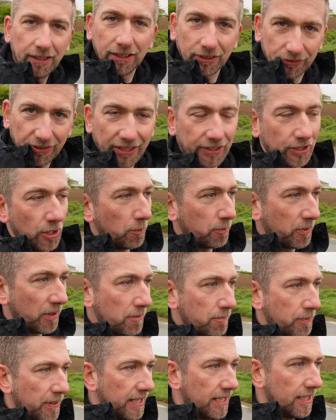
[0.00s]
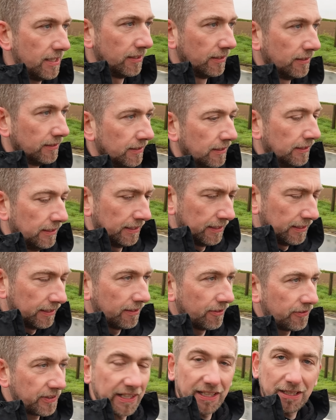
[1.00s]
crack open a beer,
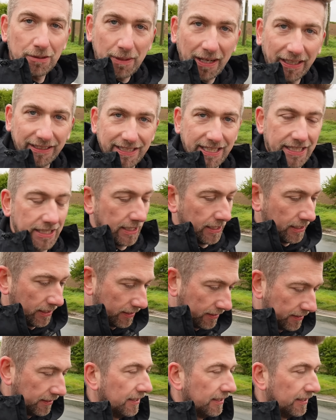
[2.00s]
think about dinner,